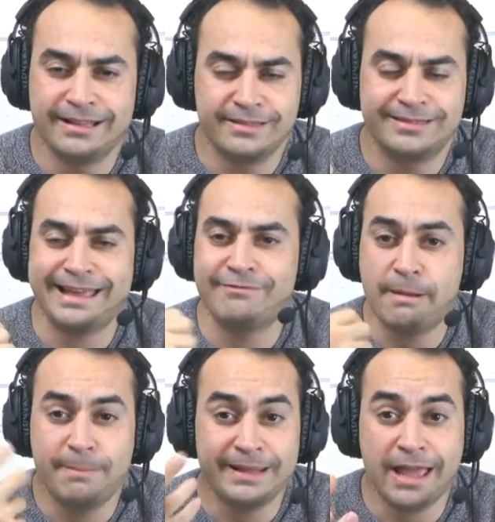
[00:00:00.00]
they
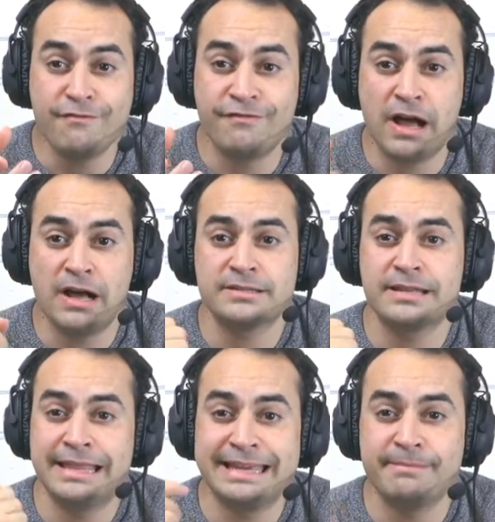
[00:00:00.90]
replicate
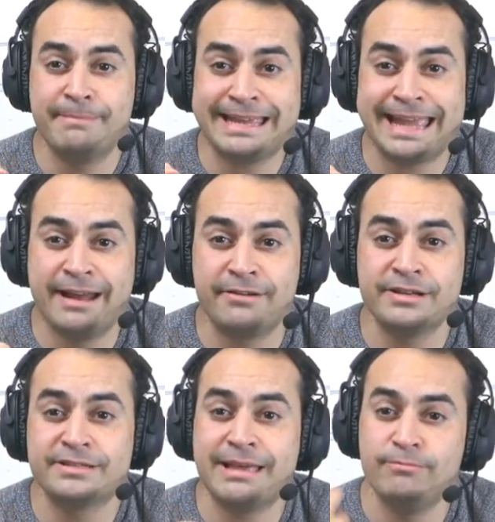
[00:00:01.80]
fast, they can make
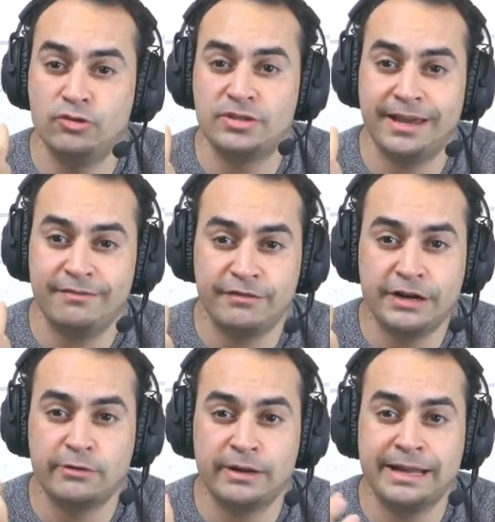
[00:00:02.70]
errors, they mutate
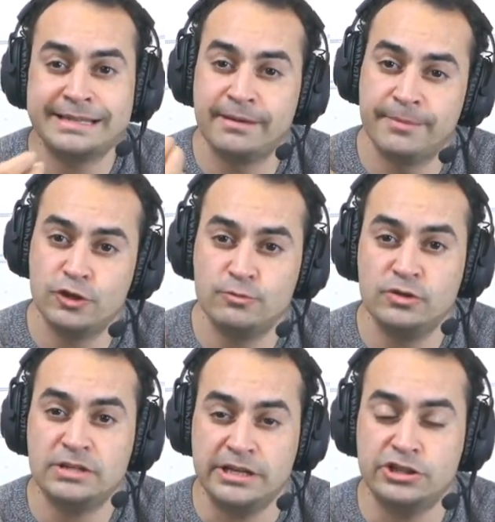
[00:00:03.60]
frequently. Some of those
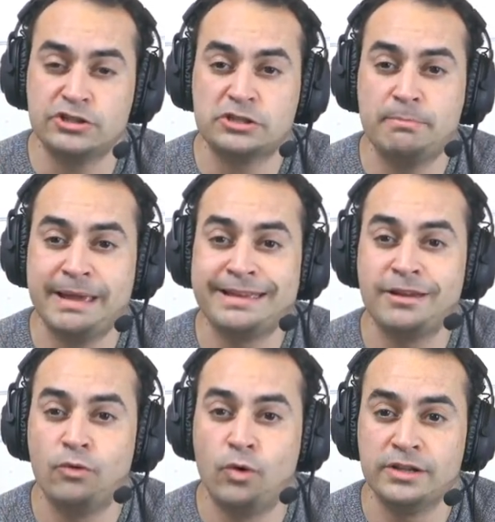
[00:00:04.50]
mutations may
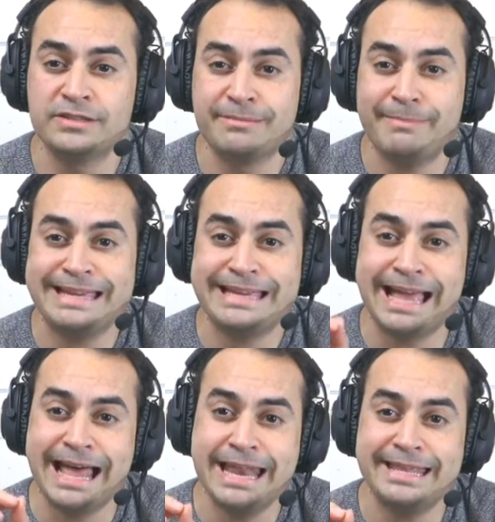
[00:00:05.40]
go on to make it
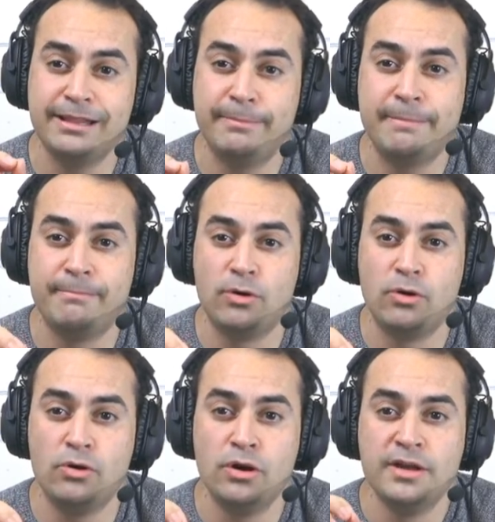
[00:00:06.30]
a little bit
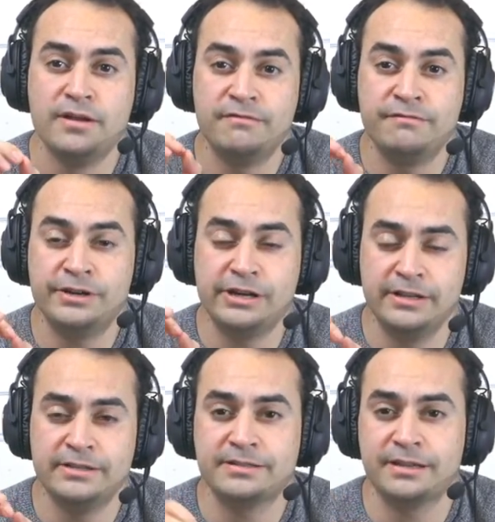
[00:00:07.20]
more
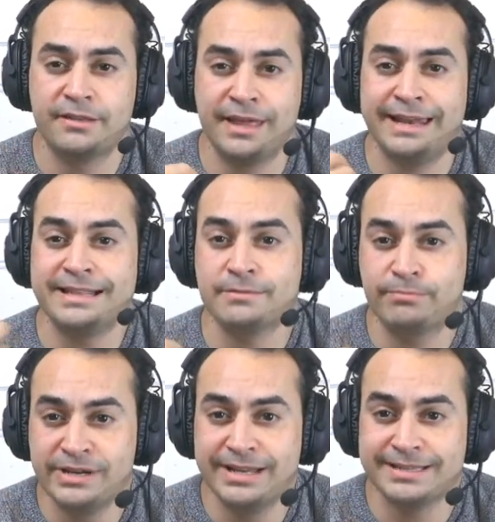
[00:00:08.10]
virulent than its
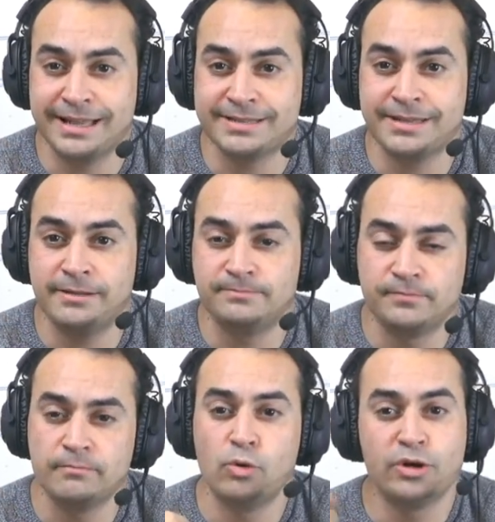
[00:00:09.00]
predecessor,
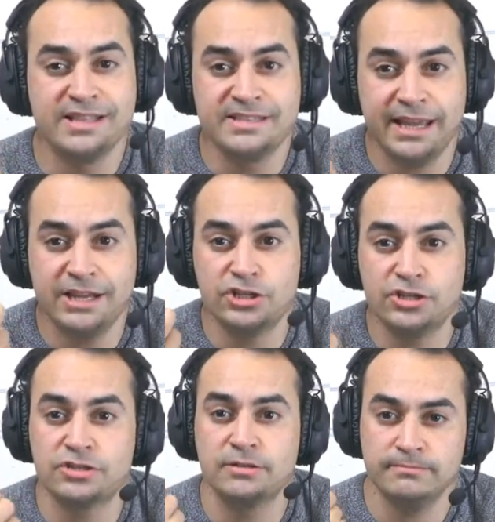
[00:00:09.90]
more
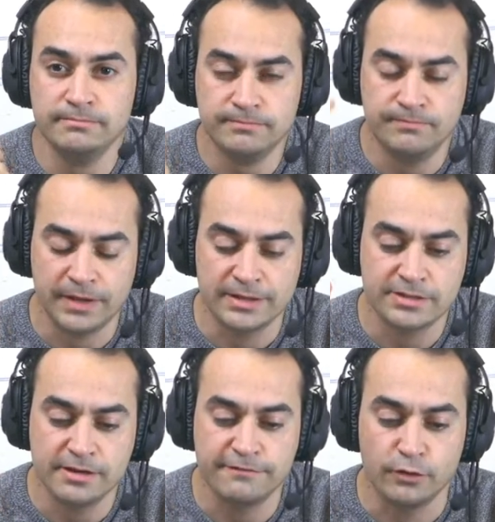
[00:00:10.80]
contagious, and
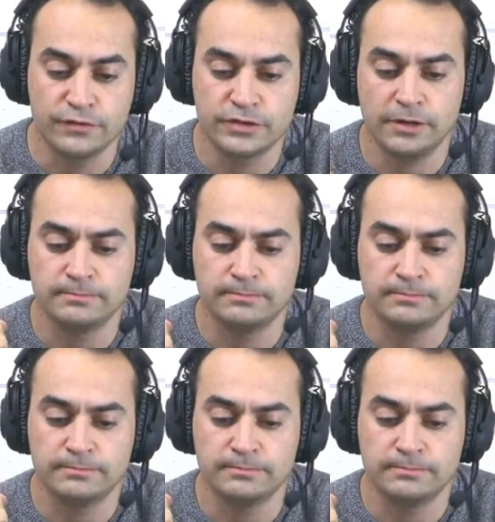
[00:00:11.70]
so forth. So